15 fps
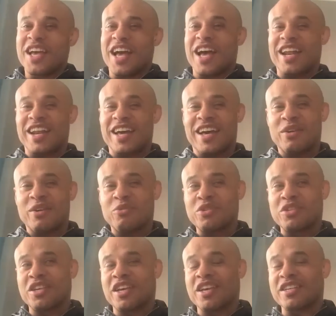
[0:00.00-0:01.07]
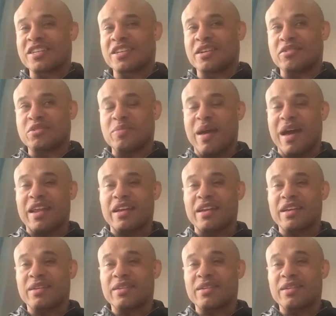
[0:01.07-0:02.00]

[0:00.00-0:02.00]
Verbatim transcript: And we see he's charismatic.